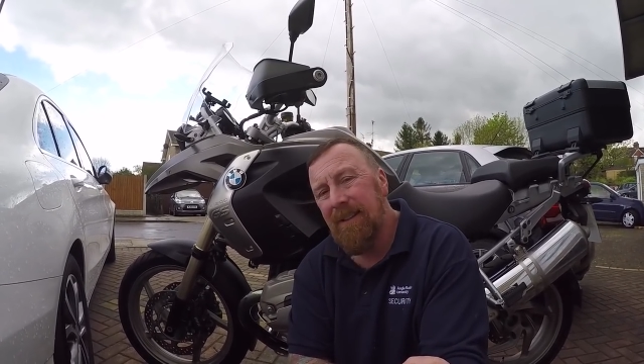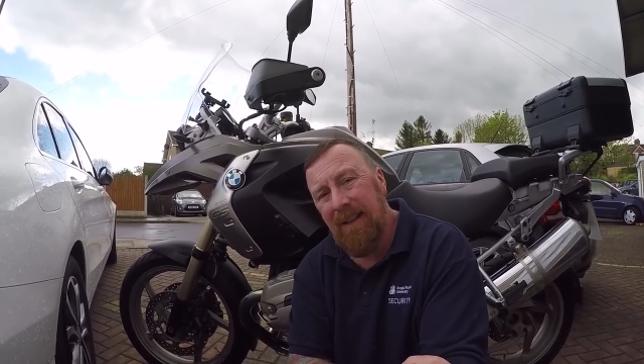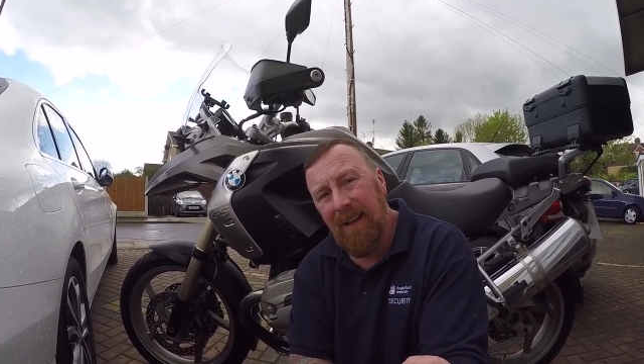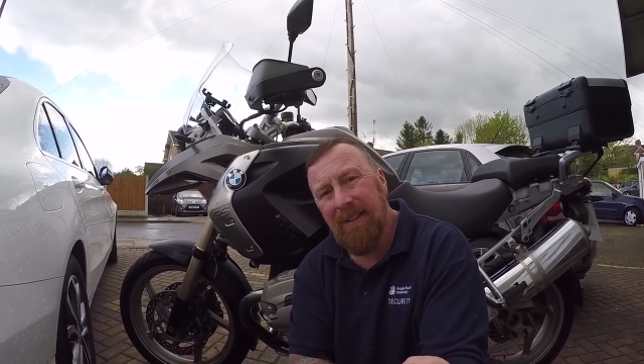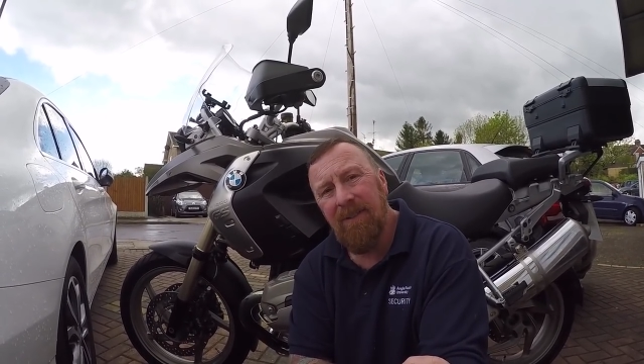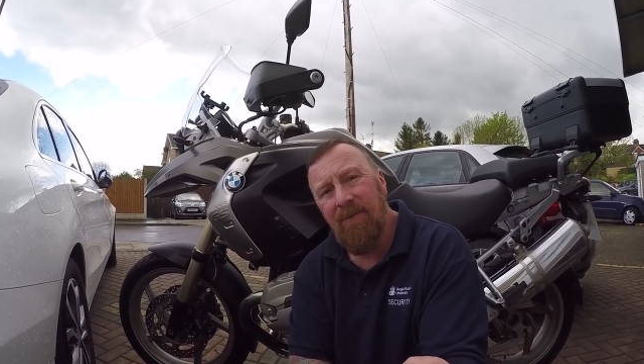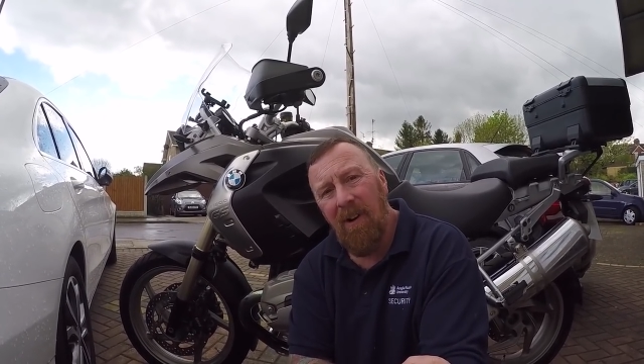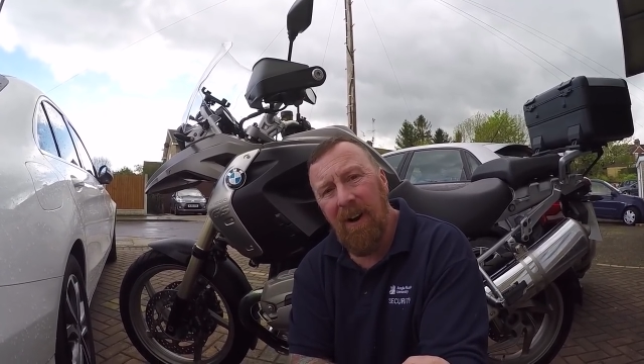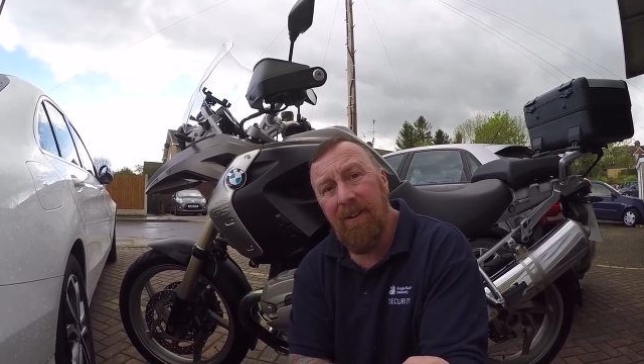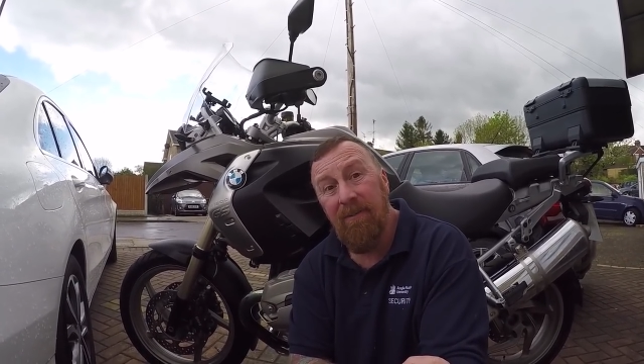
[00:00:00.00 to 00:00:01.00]
Does it
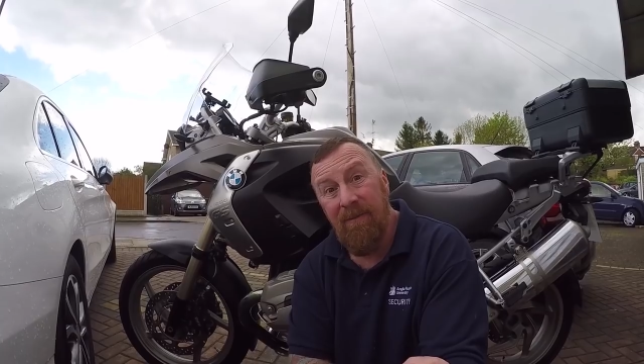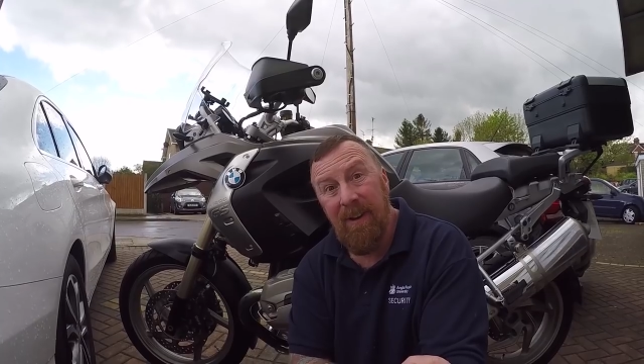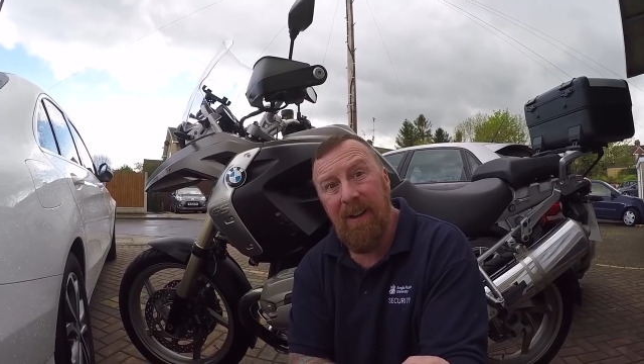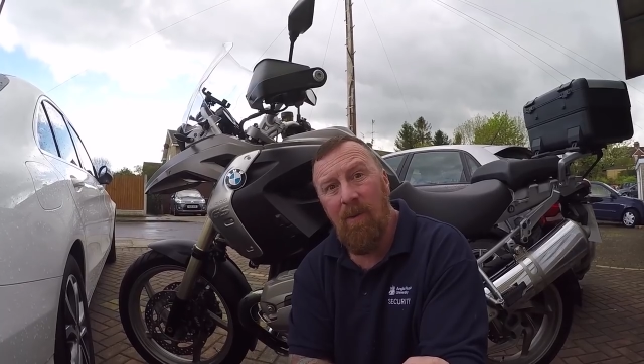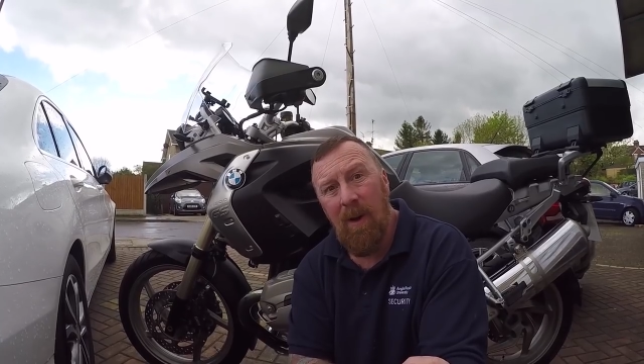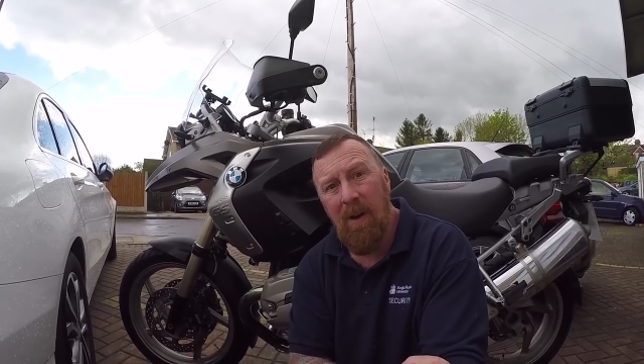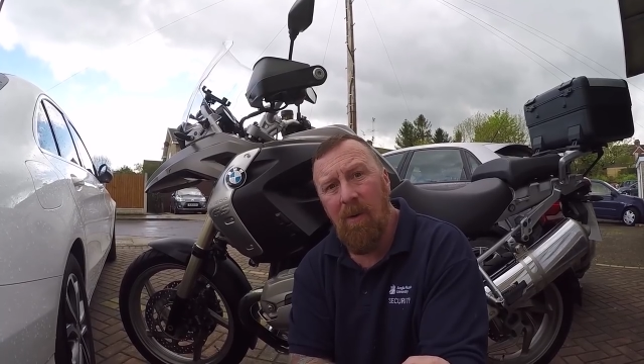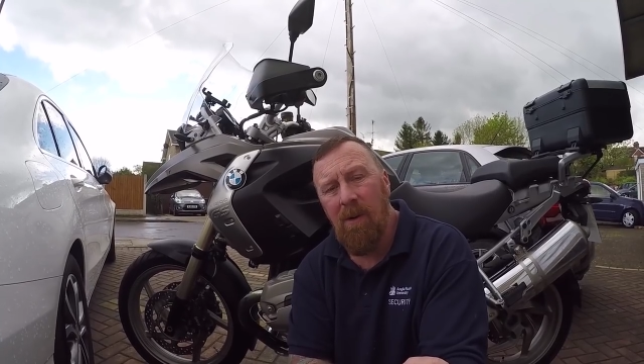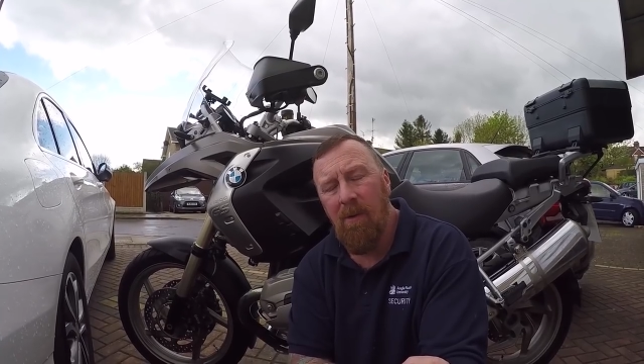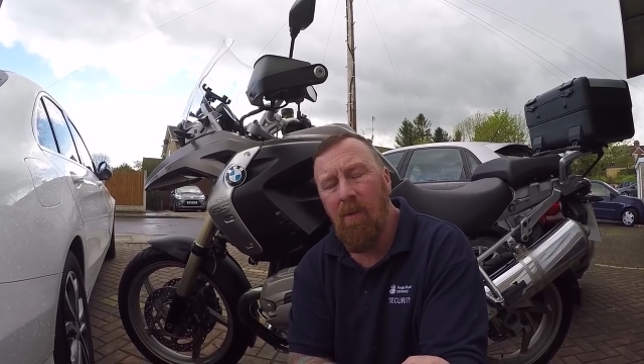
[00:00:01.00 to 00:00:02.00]
ride really
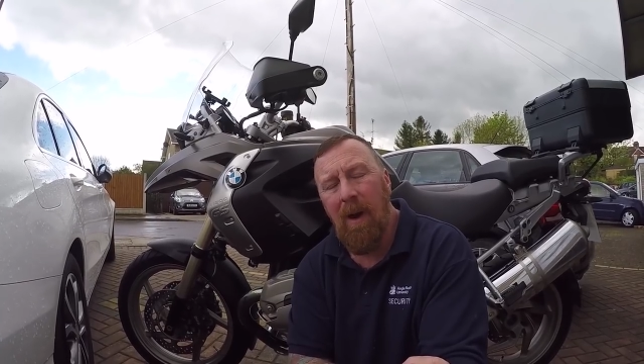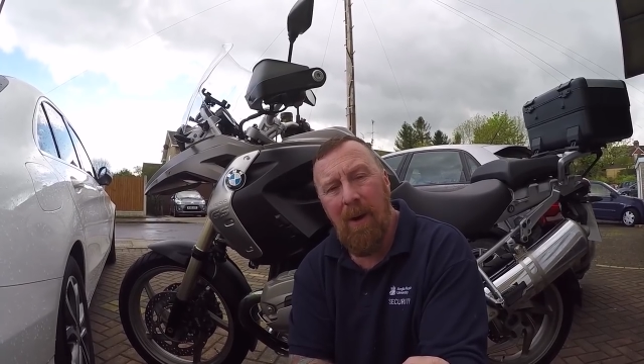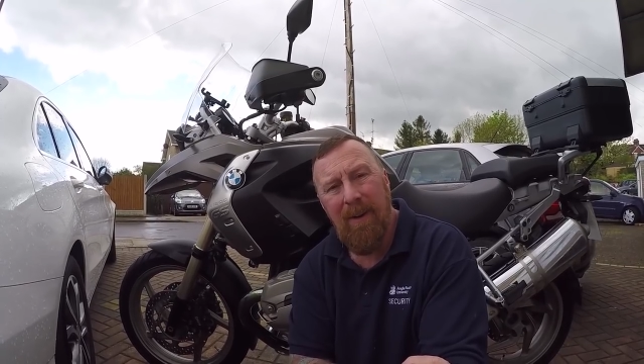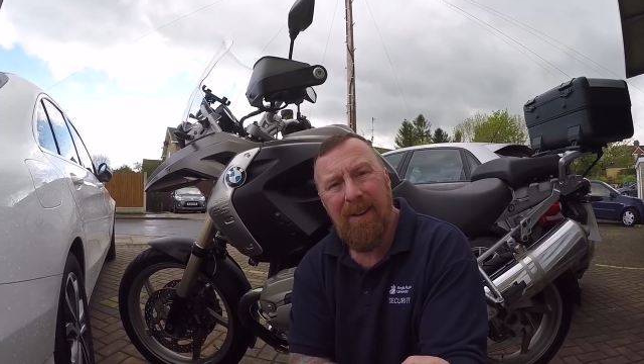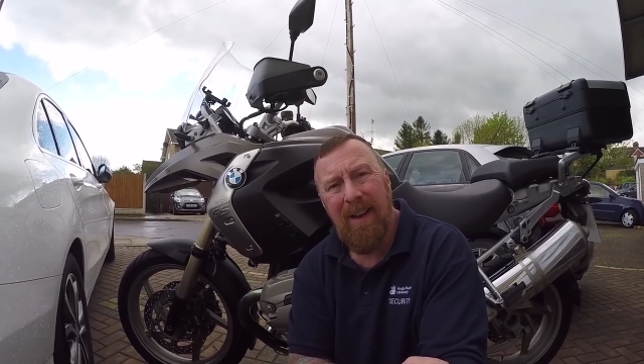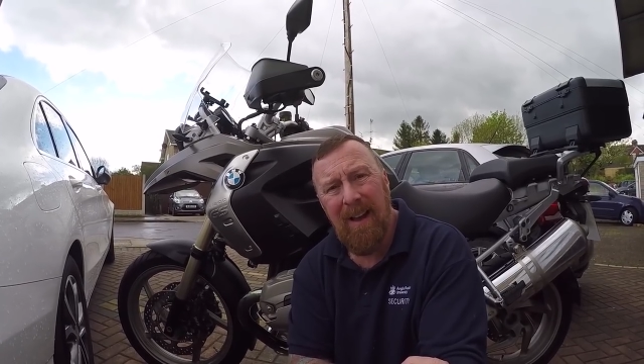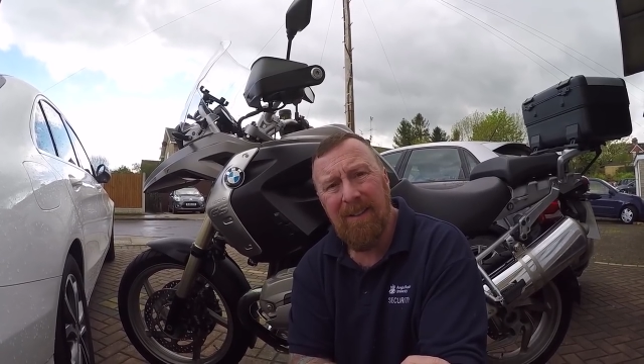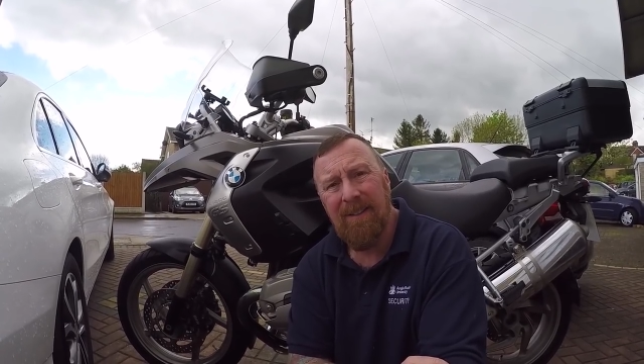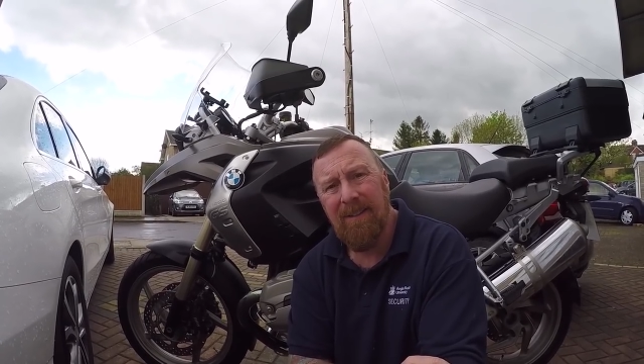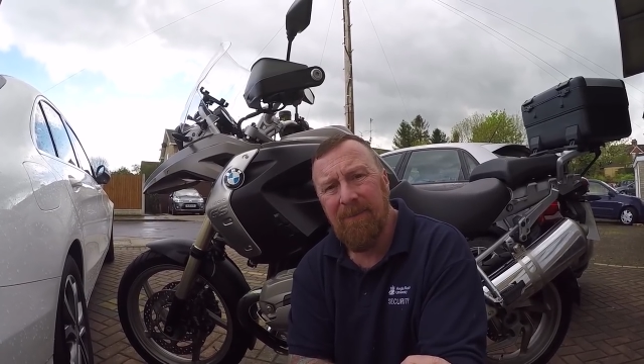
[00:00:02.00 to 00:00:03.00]
well? Wow, it
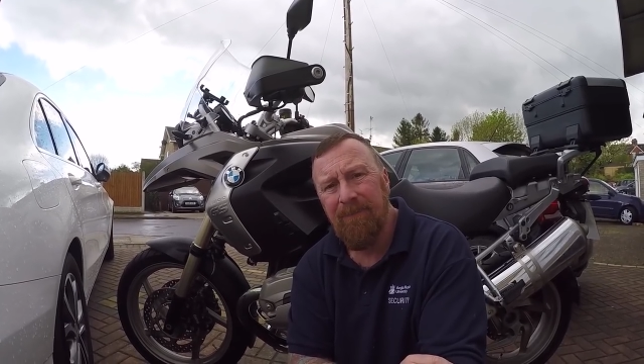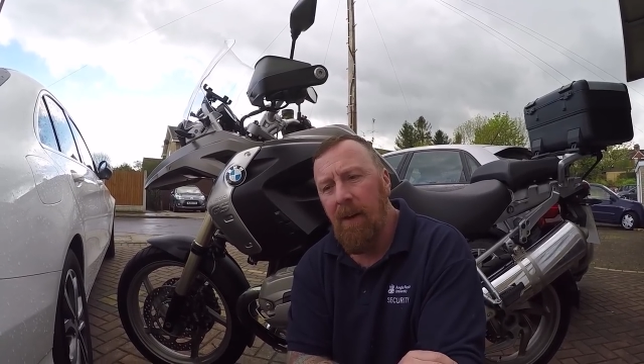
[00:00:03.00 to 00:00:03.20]
does.